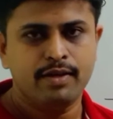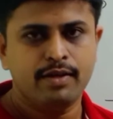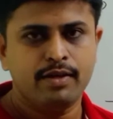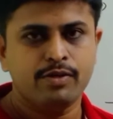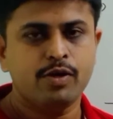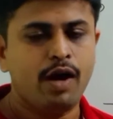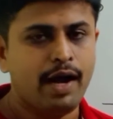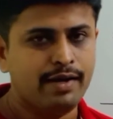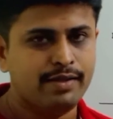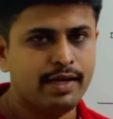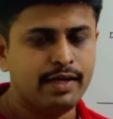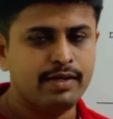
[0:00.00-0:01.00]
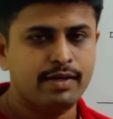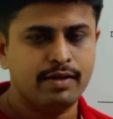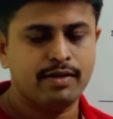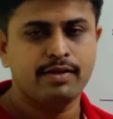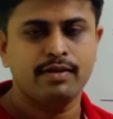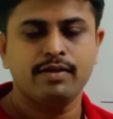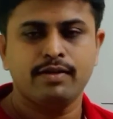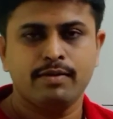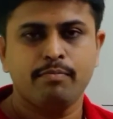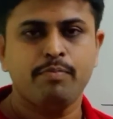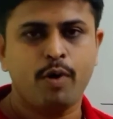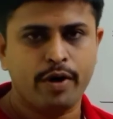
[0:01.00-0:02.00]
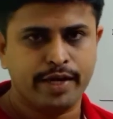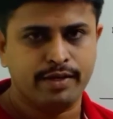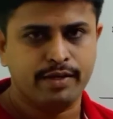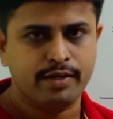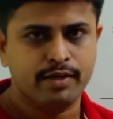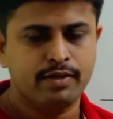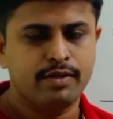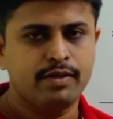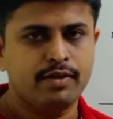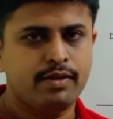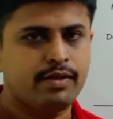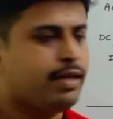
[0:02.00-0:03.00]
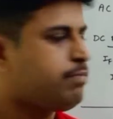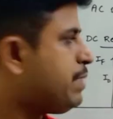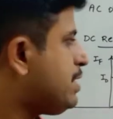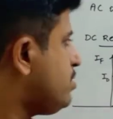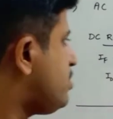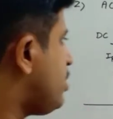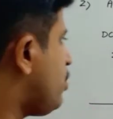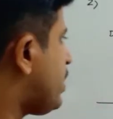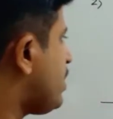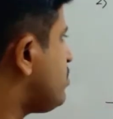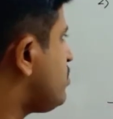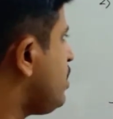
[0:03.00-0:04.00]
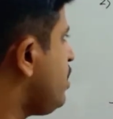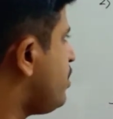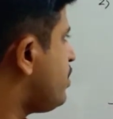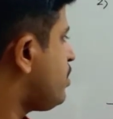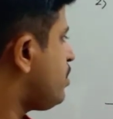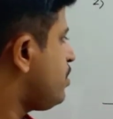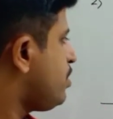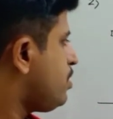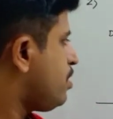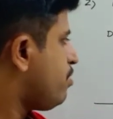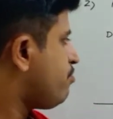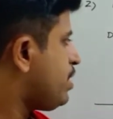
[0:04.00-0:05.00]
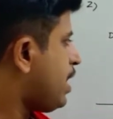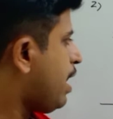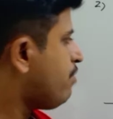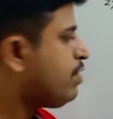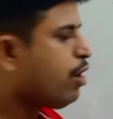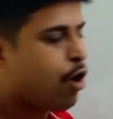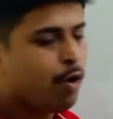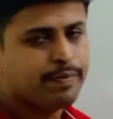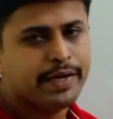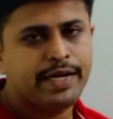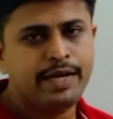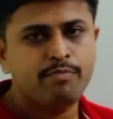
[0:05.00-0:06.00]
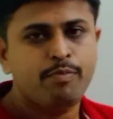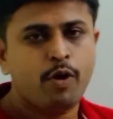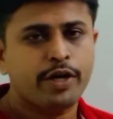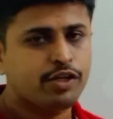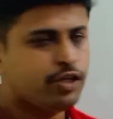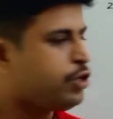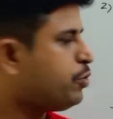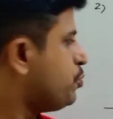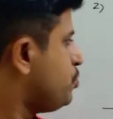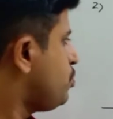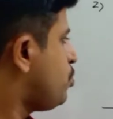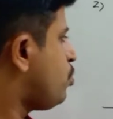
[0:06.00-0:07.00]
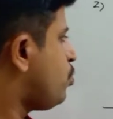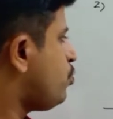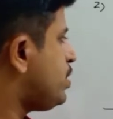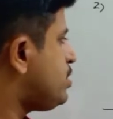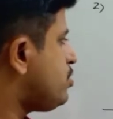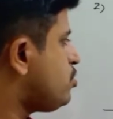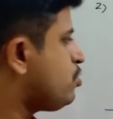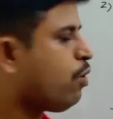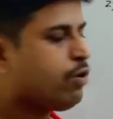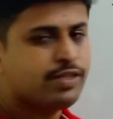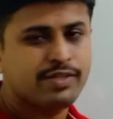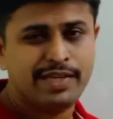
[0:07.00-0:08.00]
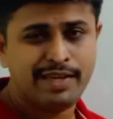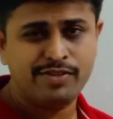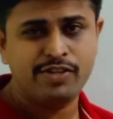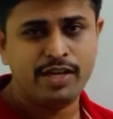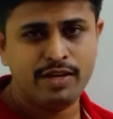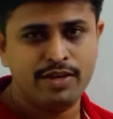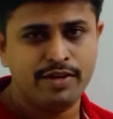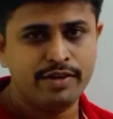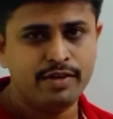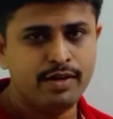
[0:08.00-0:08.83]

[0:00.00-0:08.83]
So at that point, that means you can see here, we have the operating point Q, which is not changing here.